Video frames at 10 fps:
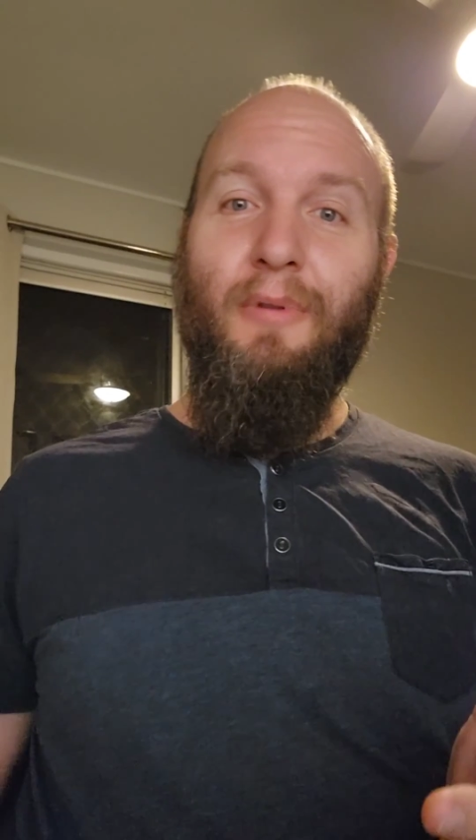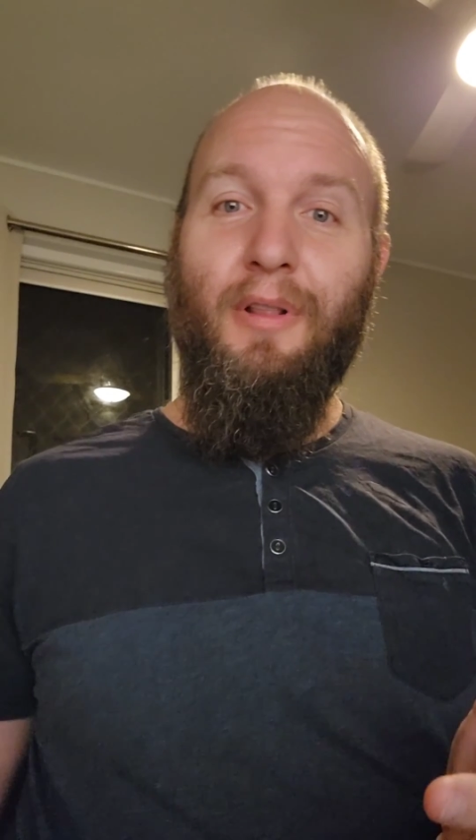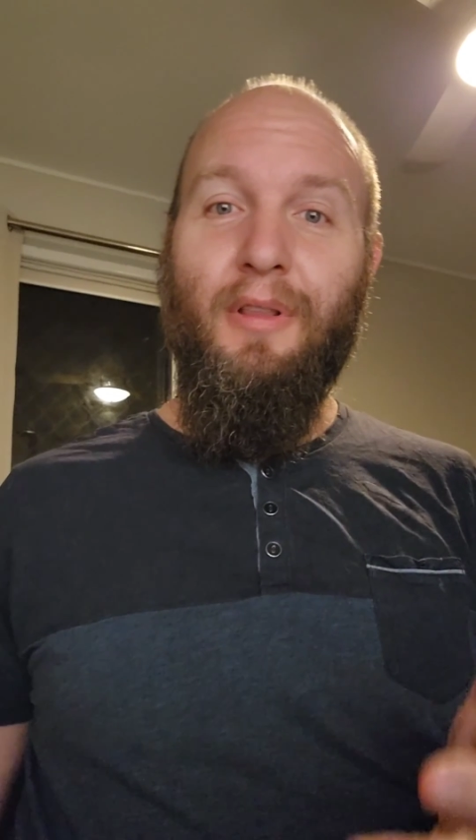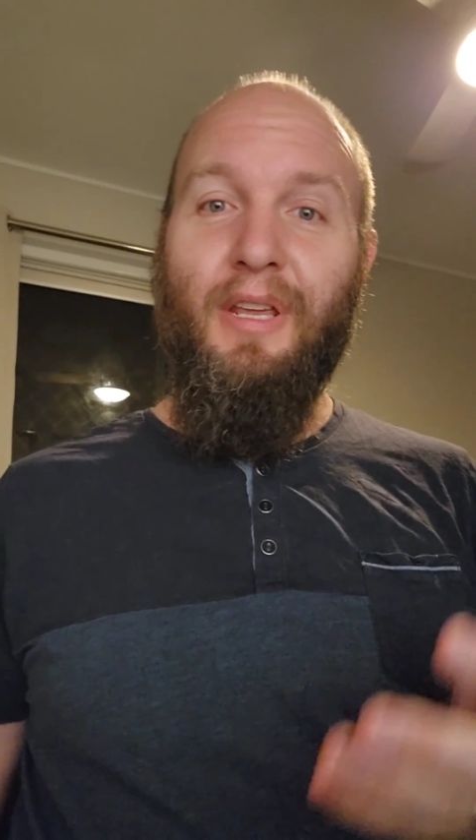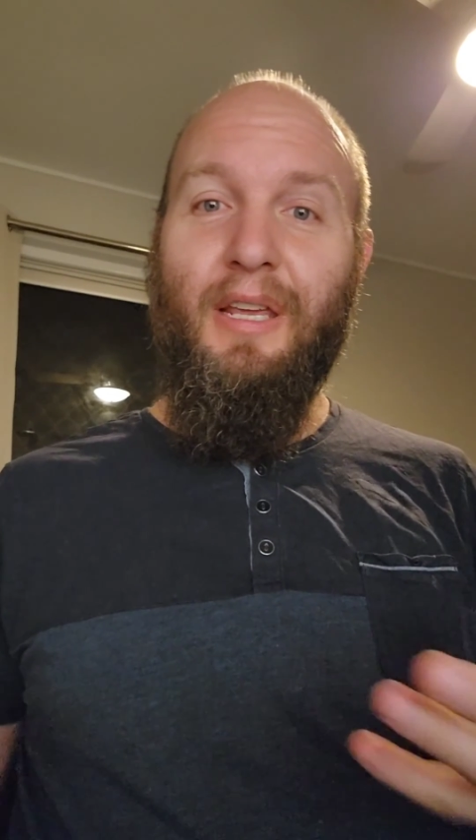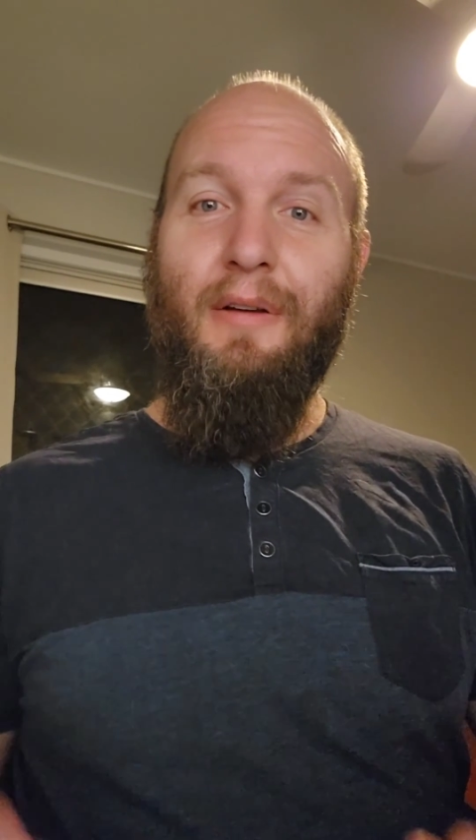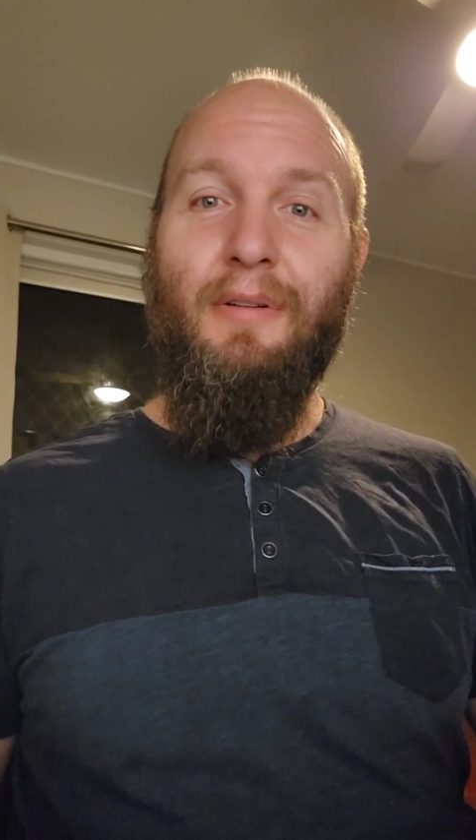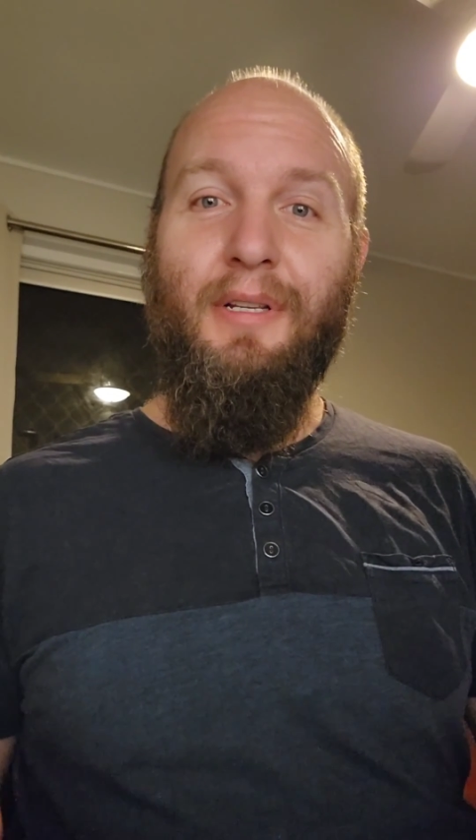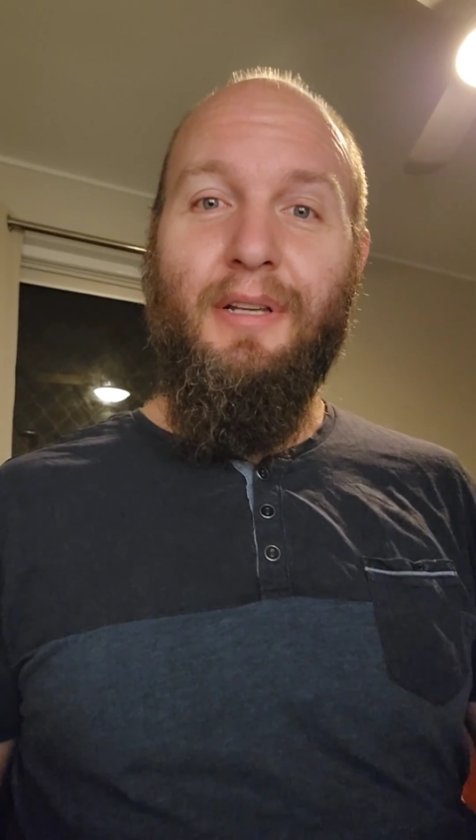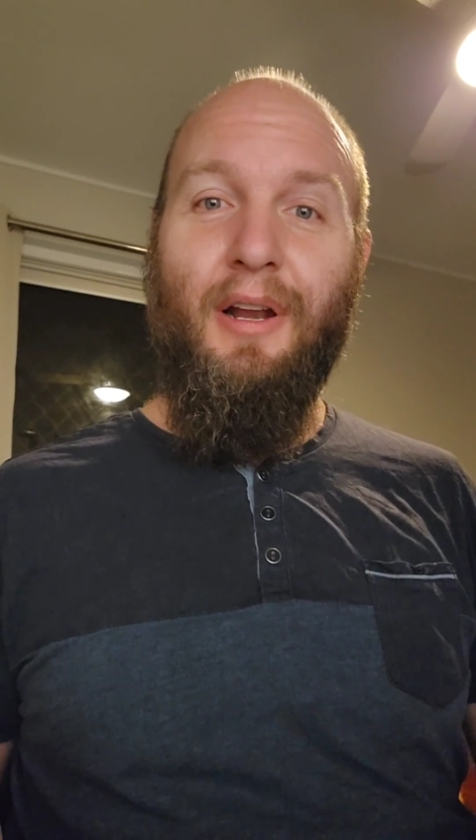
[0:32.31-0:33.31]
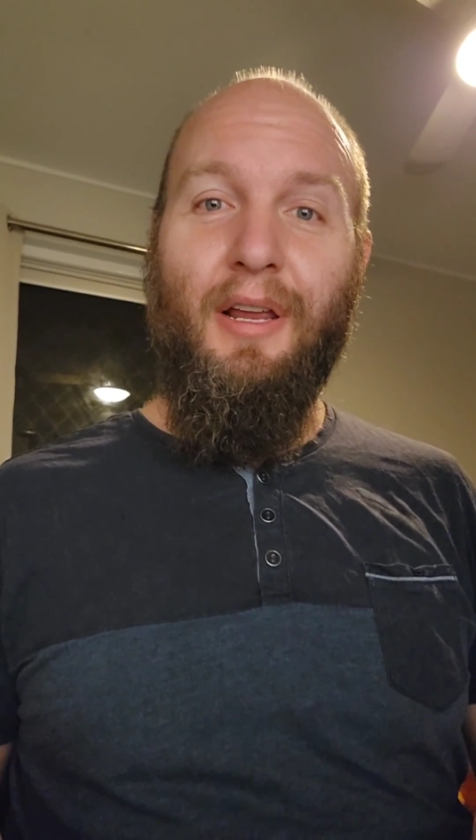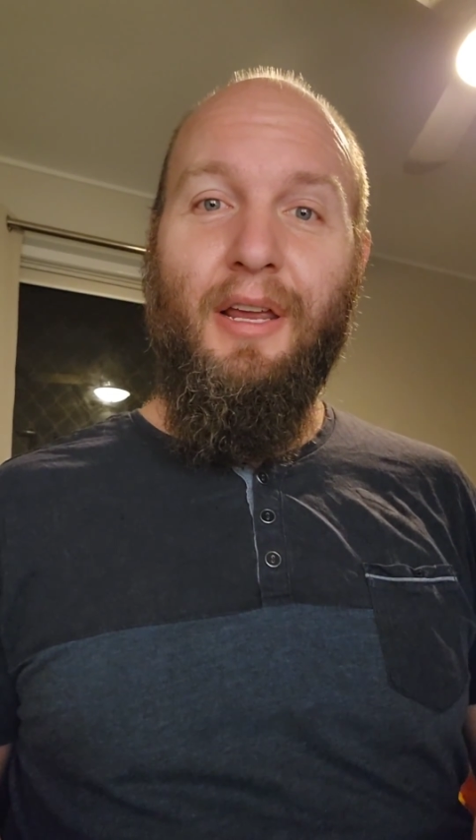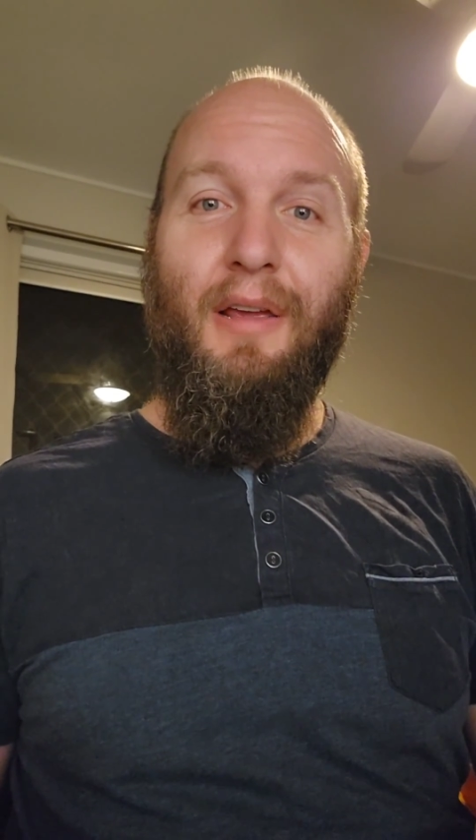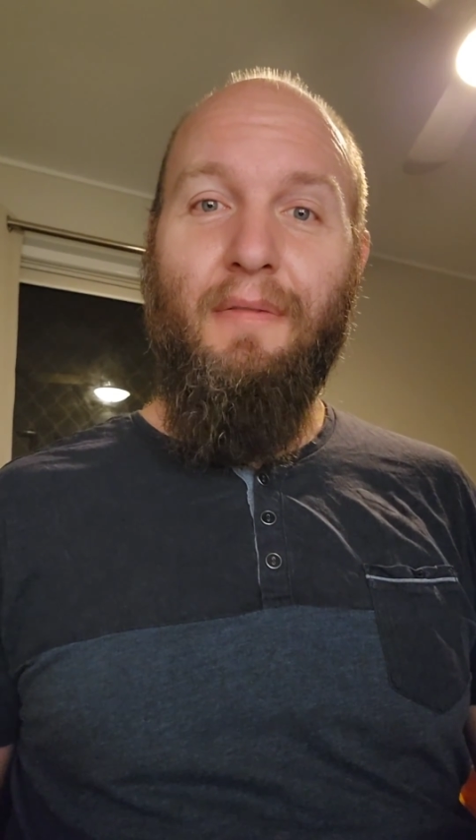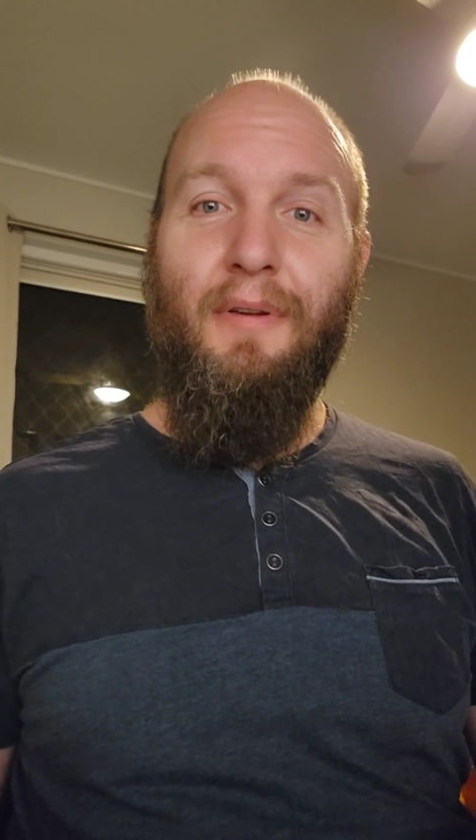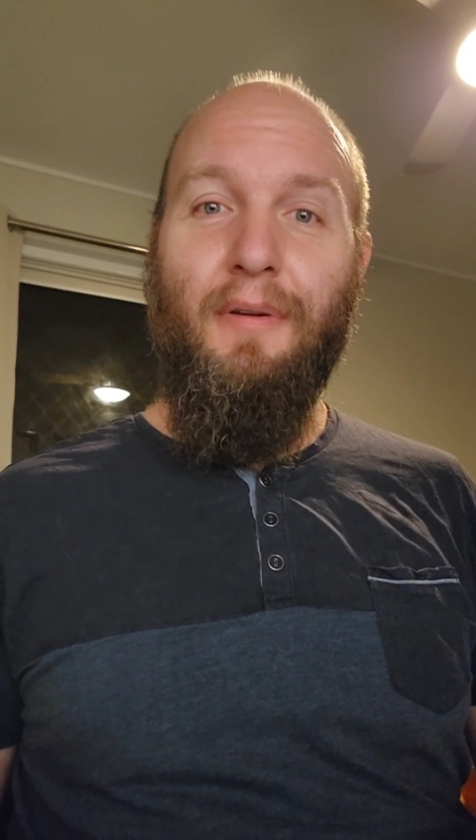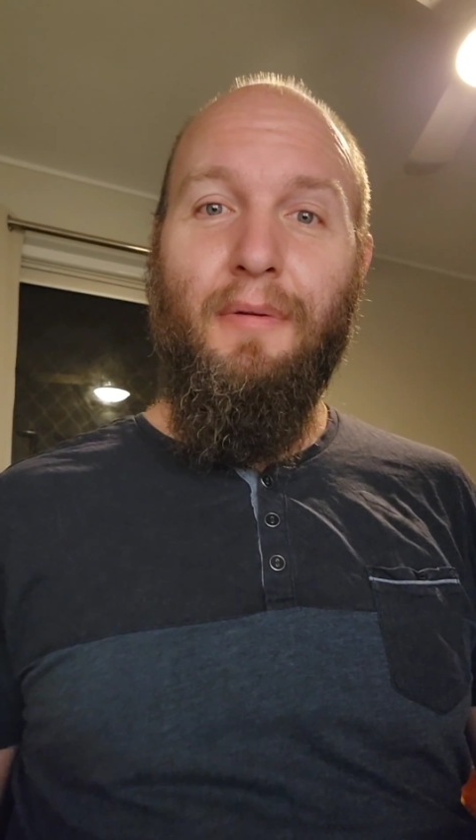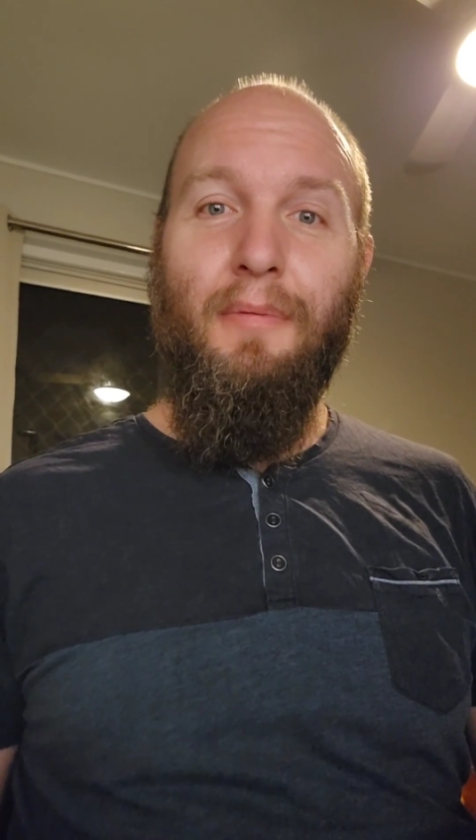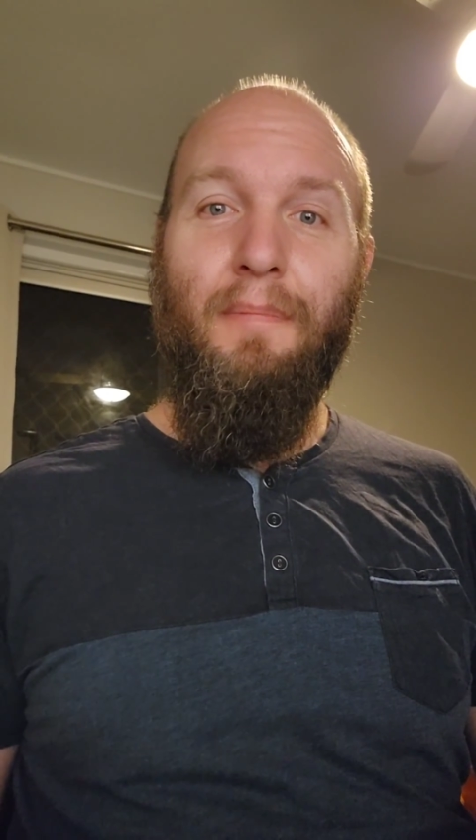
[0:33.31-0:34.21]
what the yield is going to give you,